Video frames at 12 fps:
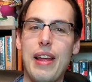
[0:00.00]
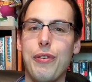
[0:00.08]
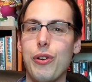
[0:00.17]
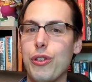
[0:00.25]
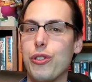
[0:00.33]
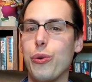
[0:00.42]
If
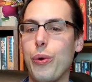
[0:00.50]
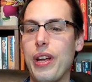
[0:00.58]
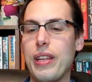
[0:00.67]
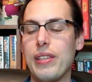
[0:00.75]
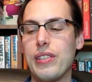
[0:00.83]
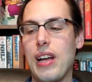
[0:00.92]
you're
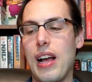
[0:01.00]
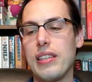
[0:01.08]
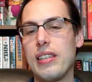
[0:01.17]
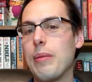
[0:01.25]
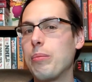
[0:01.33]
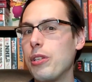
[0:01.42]
enjoying this
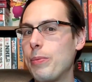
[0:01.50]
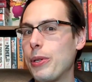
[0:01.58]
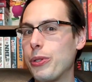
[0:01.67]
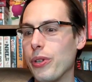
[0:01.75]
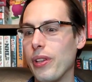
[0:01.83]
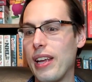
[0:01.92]
content, please make
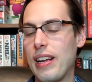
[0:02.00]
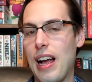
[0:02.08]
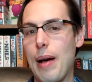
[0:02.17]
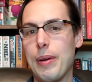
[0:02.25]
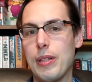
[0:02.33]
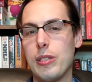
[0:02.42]
sure to like,
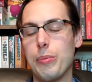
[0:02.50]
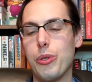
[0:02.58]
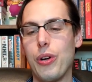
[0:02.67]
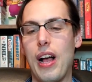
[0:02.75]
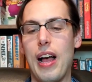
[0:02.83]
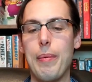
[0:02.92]
comment, and
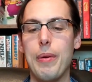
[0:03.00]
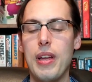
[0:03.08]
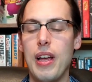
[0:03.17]
subscribe.